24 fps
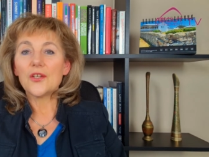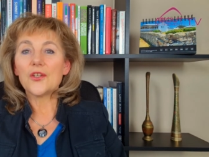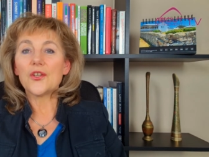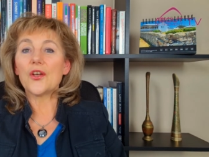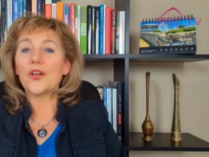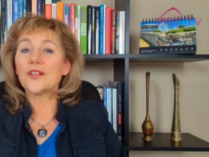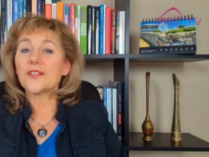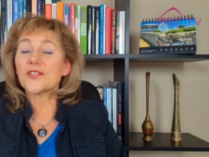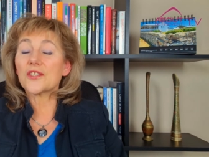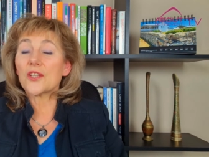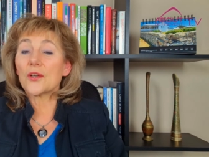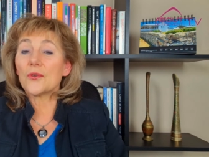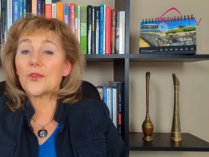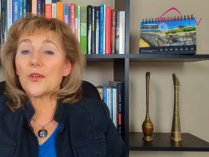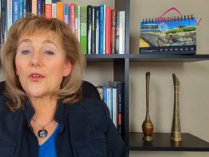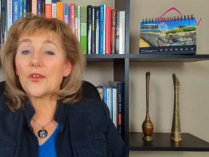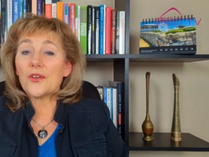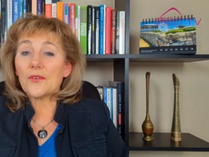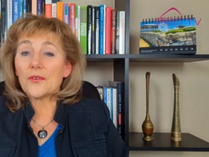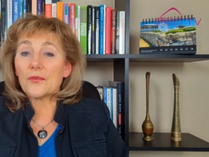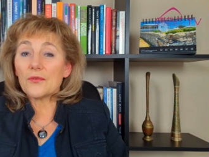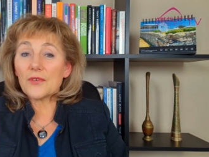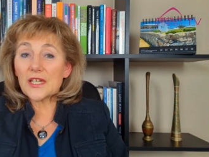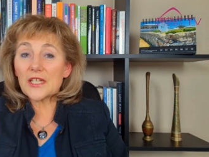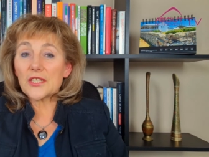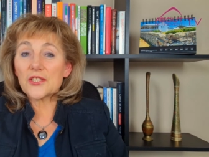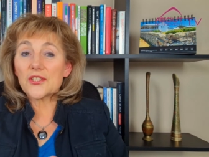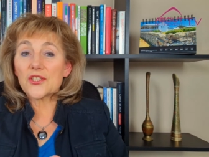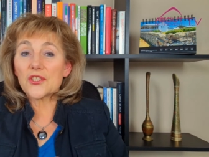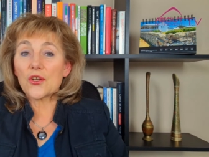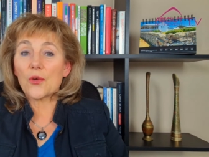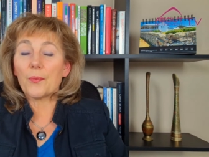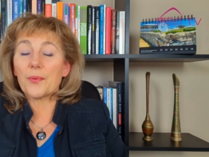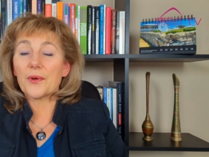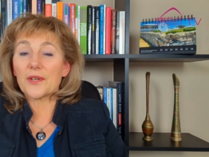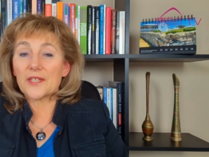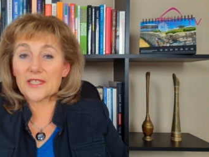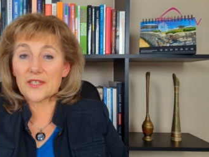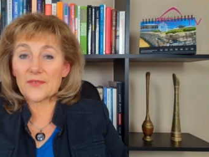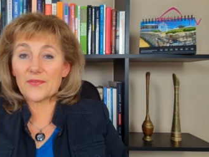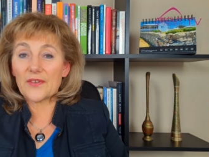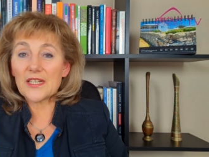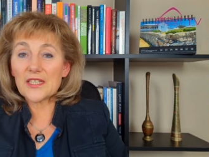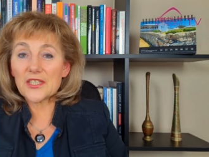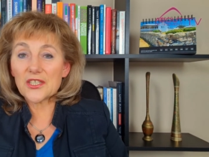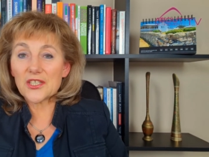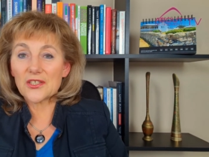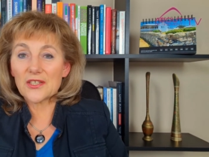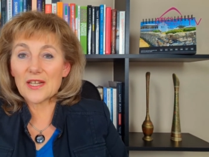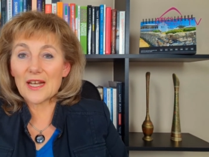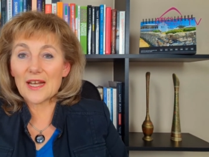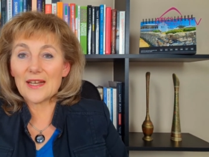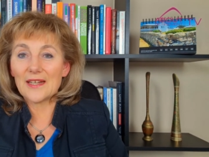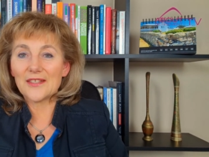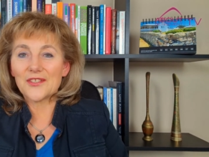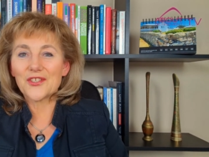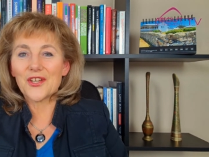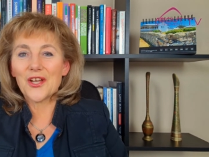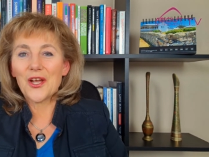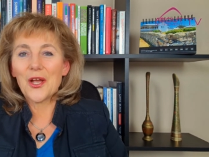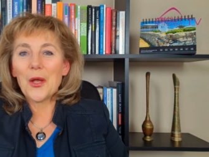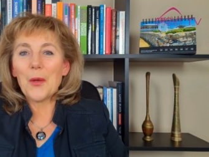so you reached your preservation age,